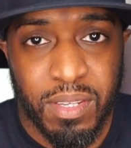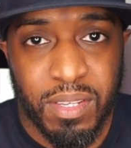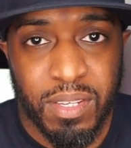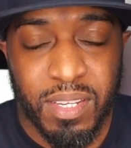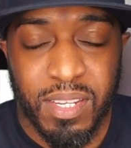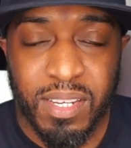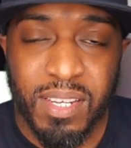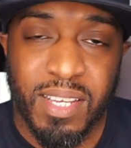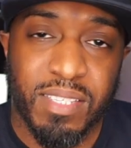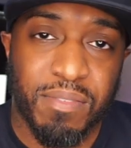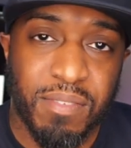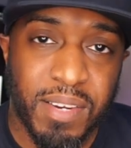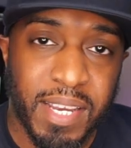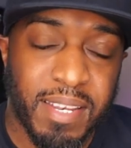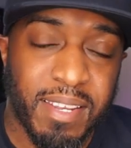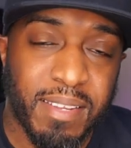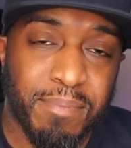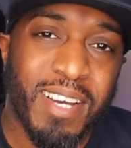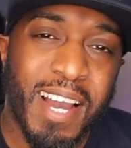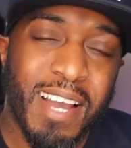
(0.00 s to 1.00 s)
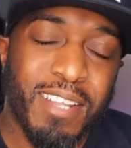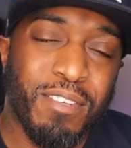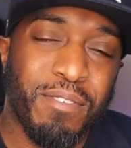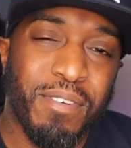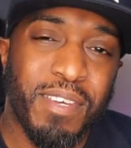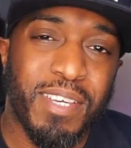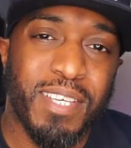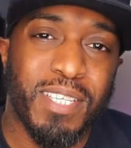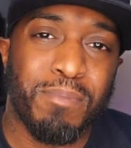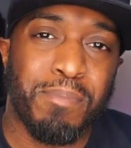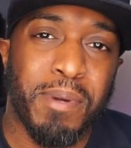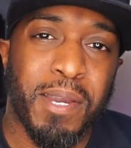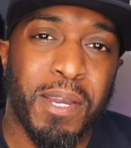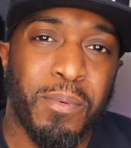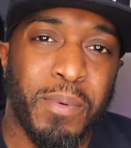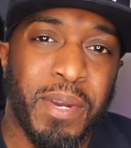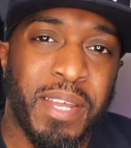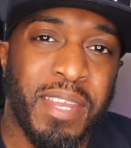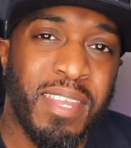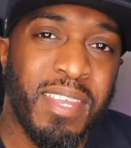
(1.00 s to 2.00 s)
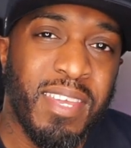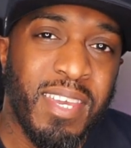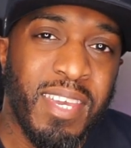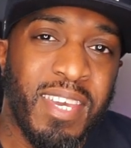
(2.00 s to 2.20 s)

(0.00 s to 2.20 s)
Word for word: then that's fine. I just think it's better when